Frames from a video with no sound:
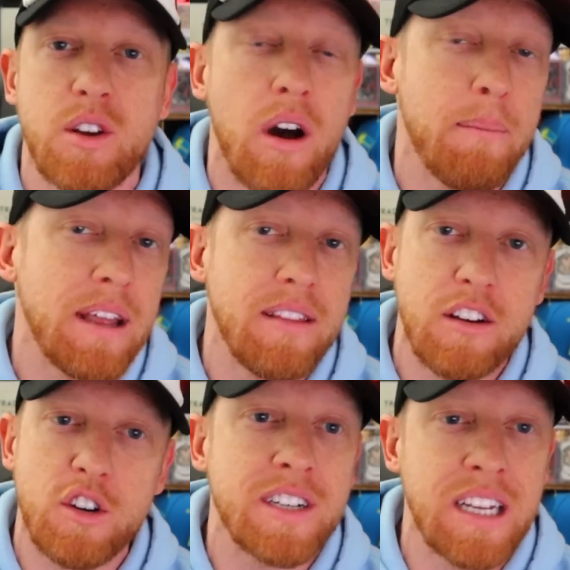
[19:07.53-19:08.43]
So, I mean,
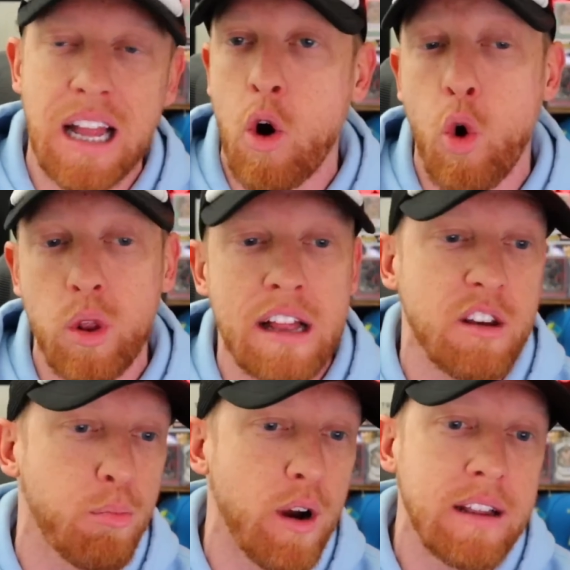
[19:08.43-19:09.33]
there isn't a whole lot
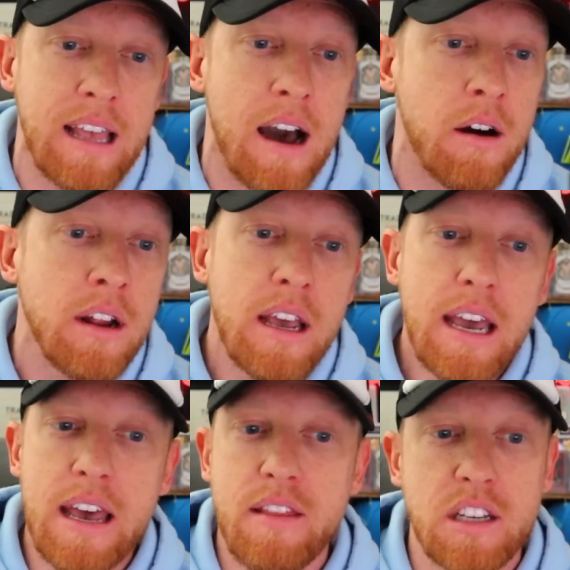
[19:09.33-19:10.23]
to break down
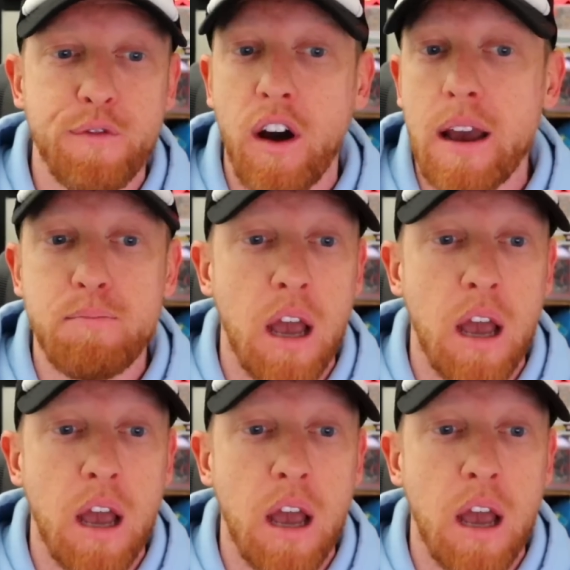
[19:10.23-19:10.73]
in this fight.